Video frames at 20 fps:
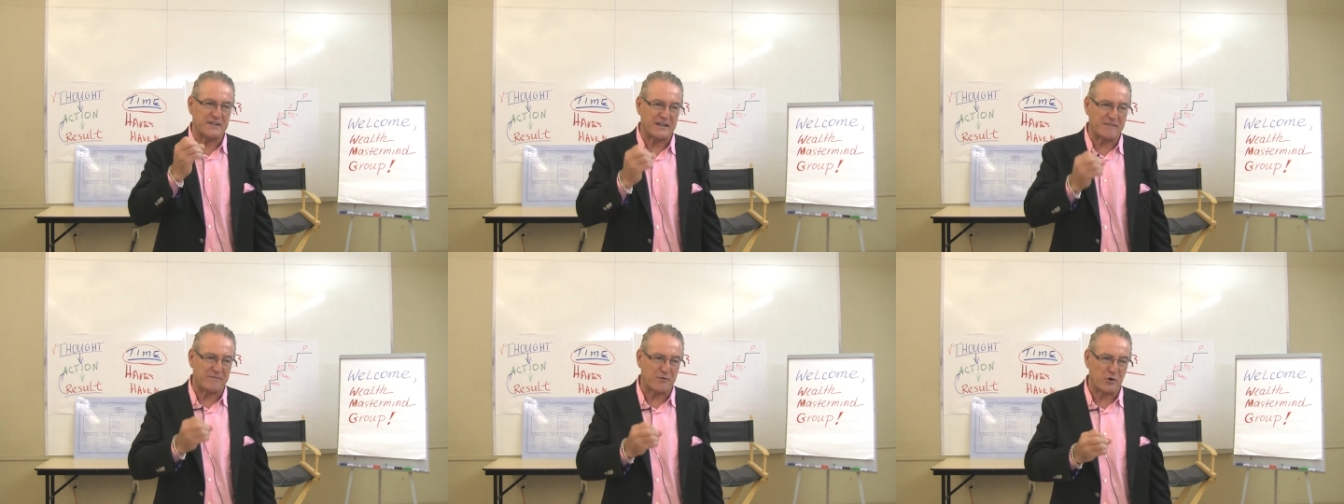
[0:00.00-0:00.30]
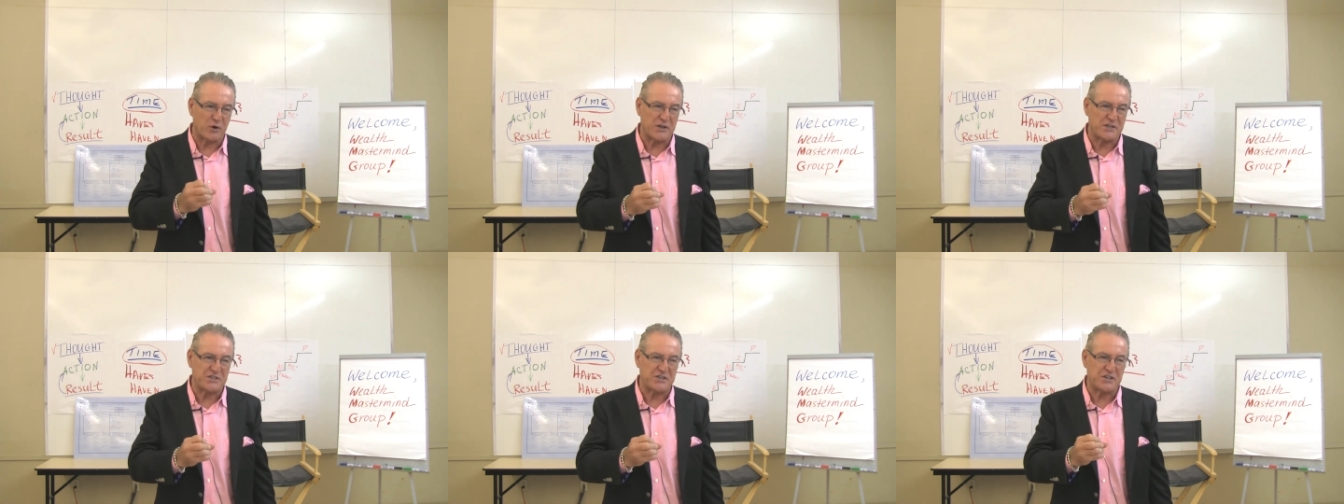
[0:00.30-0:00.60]

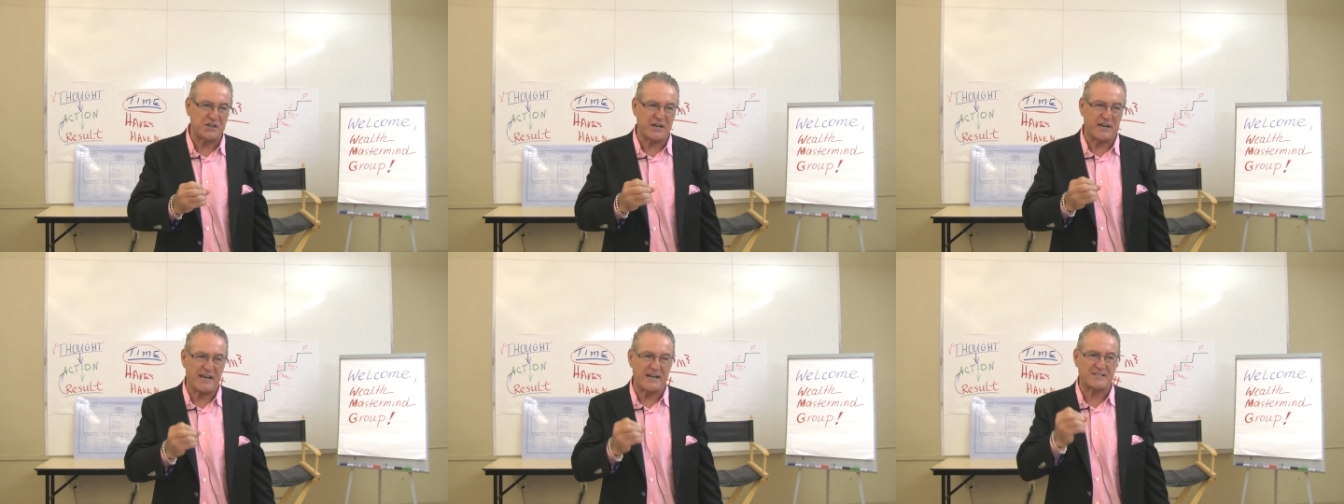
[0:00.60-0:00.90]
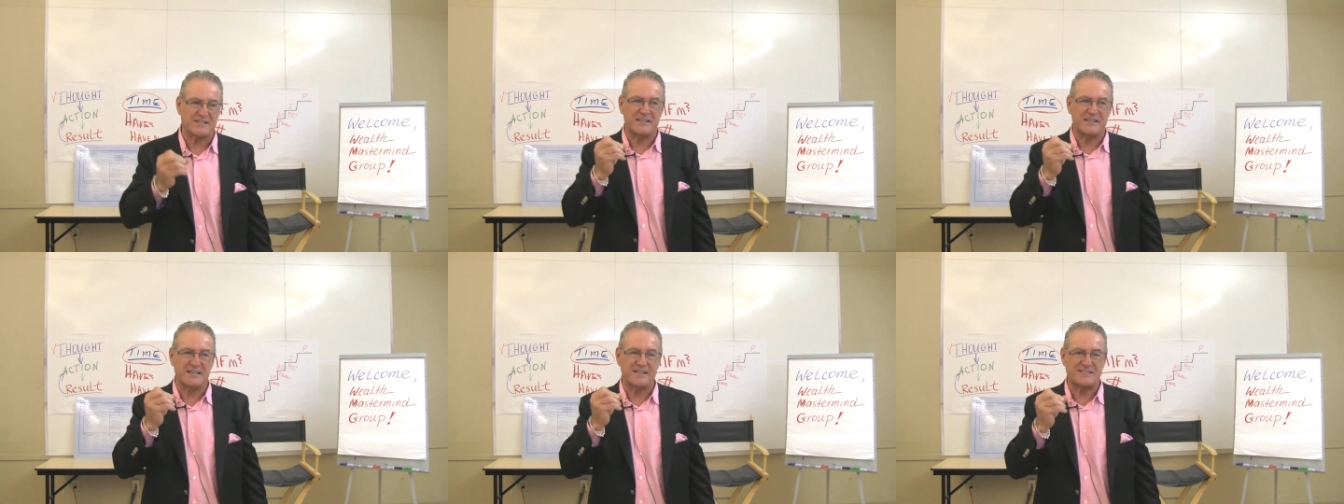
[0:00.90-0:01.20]

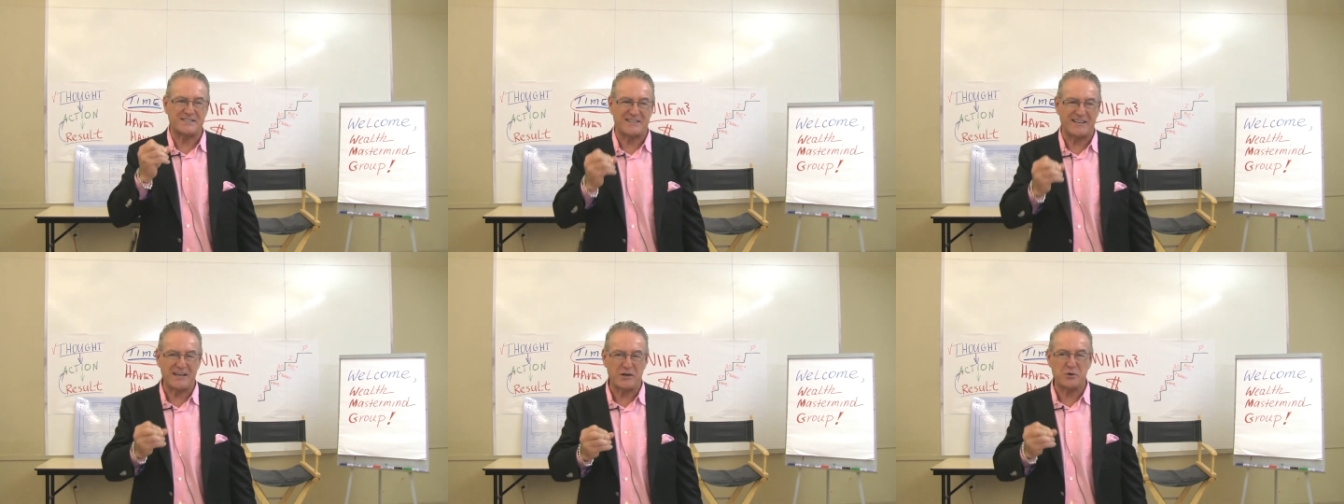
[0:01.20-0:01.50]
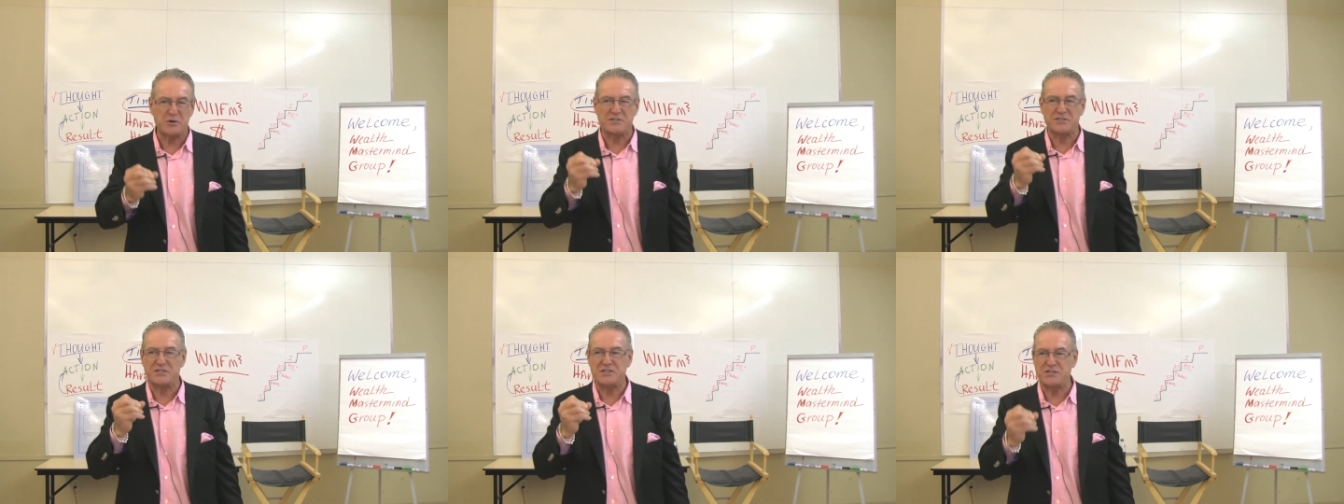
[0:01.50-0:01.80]
differentiates, and
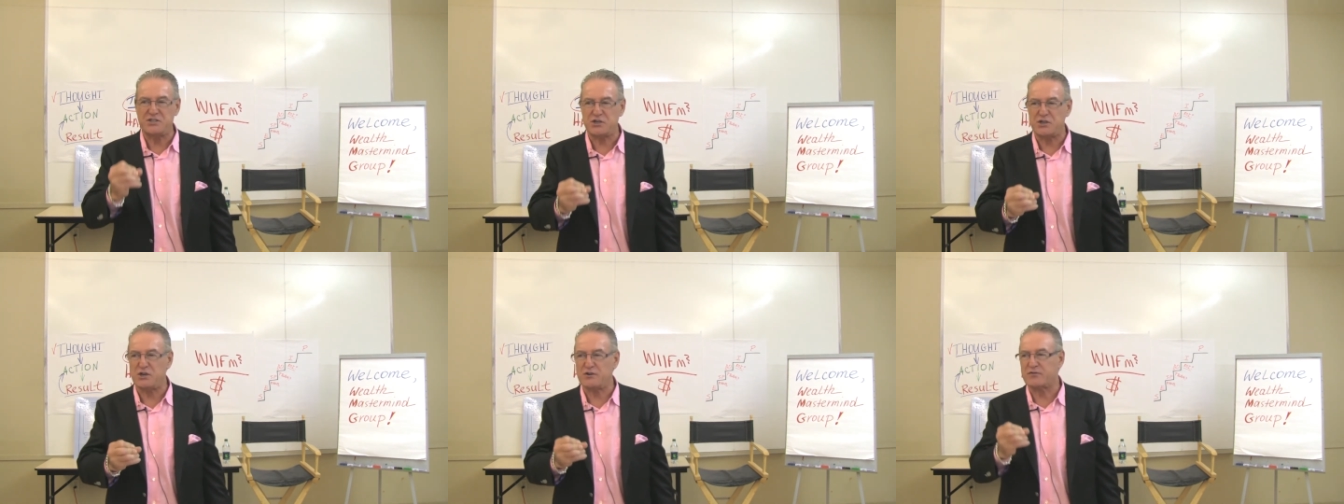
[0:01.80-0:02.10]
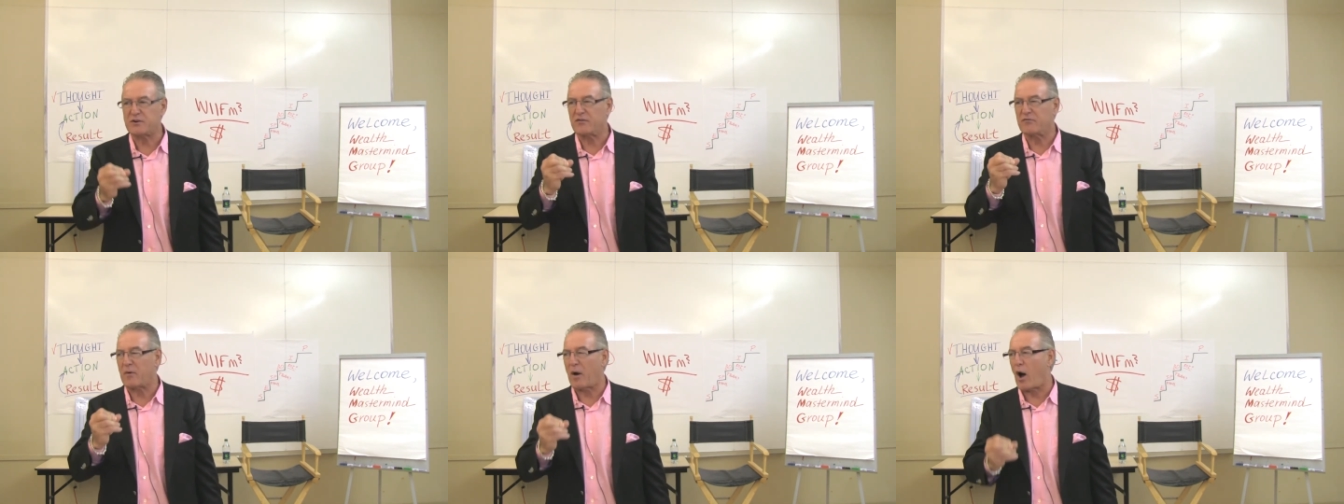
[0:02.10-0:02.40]
distinguishes you
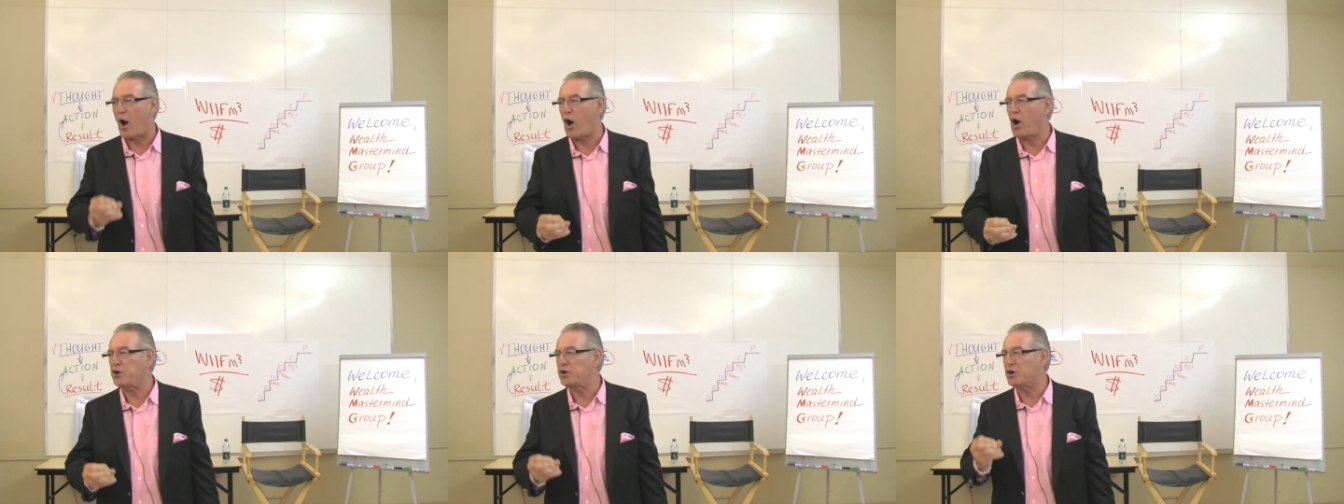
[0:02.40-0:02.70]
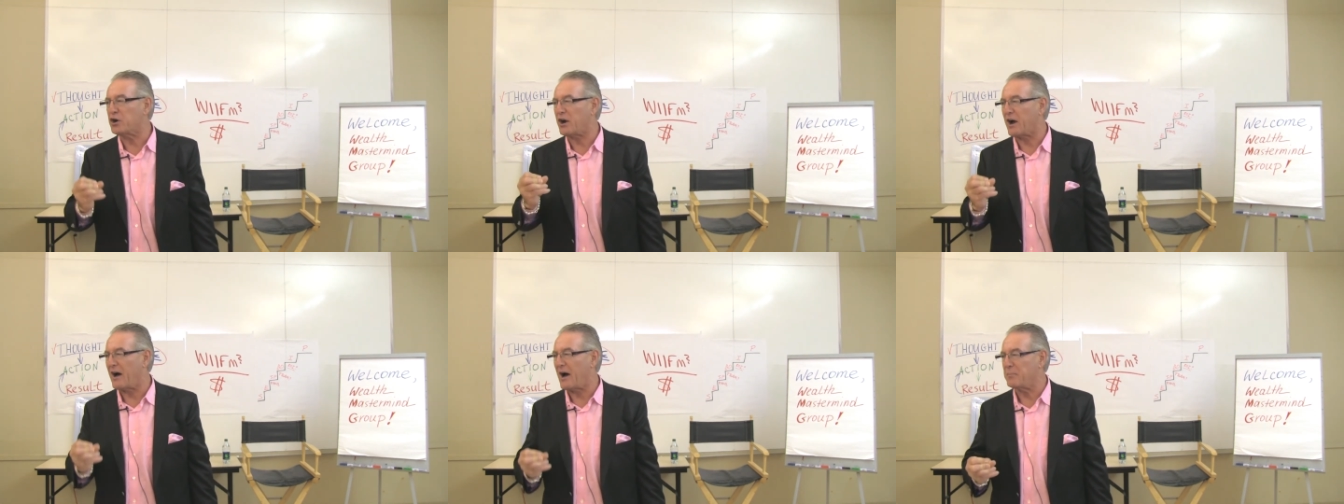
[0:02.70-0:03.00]
from all
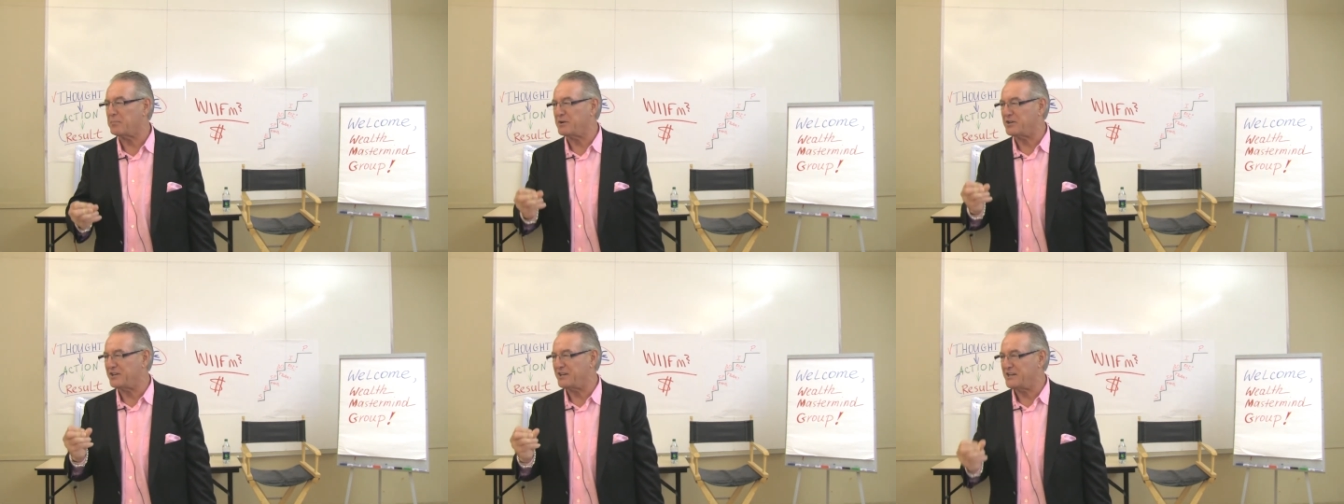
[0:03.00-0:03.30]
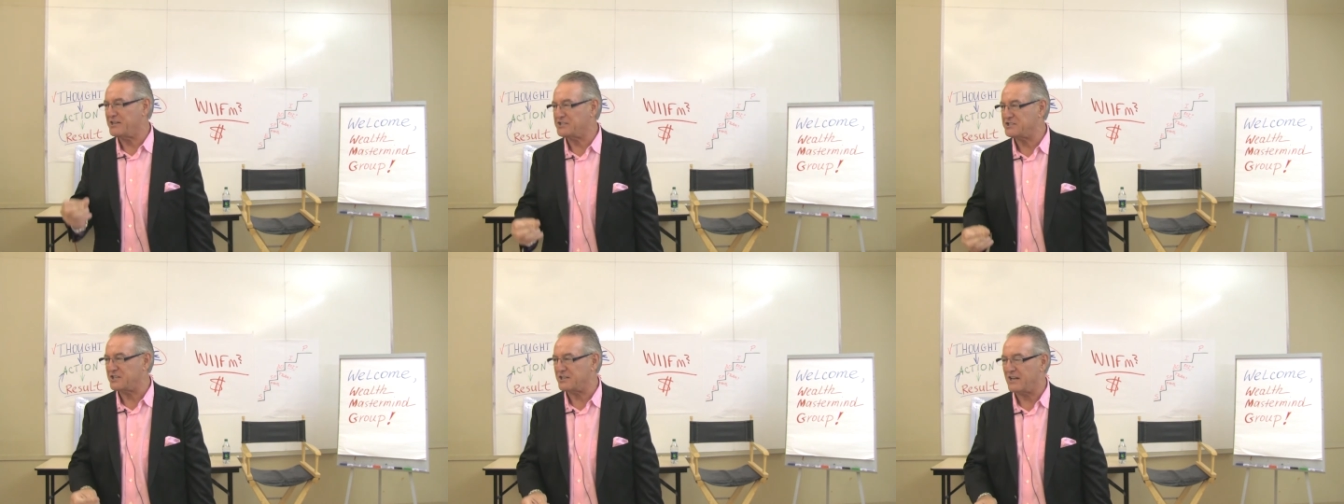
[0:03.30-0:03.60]
your
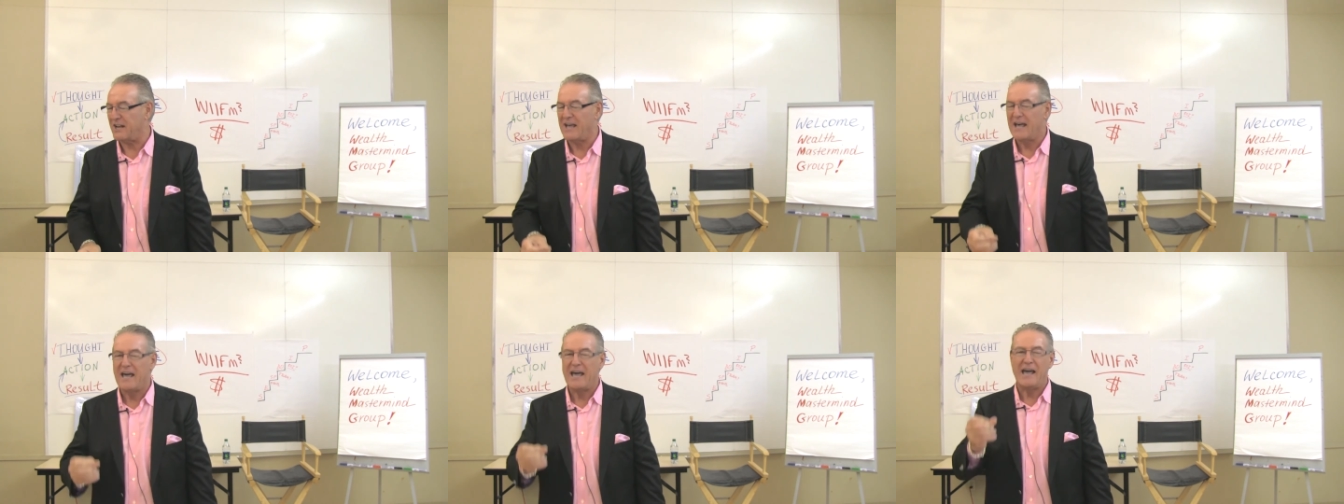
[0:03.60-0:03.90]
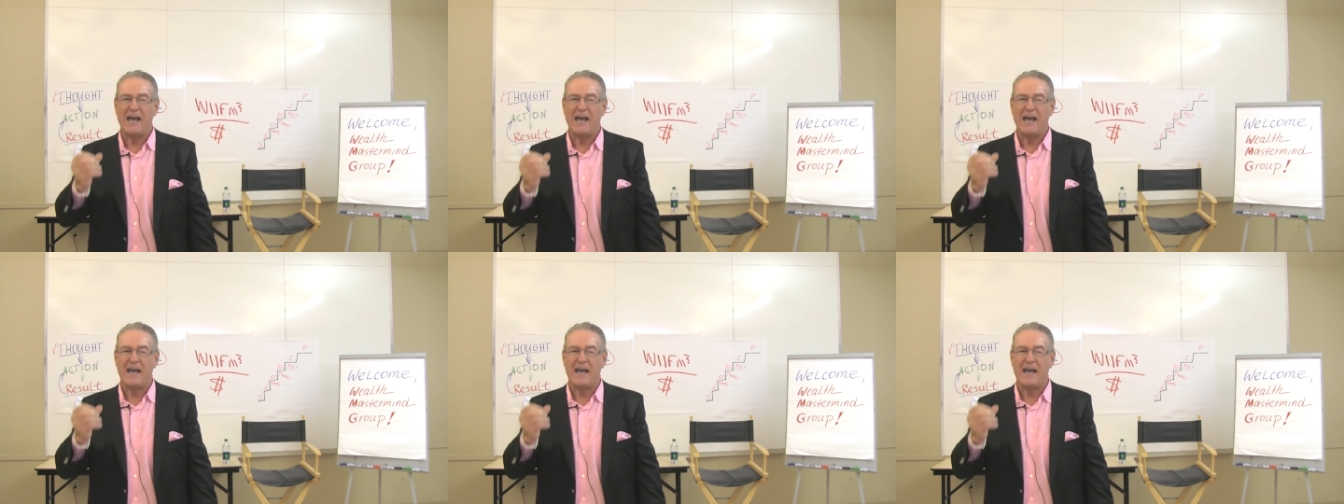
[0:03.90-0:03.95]
competition.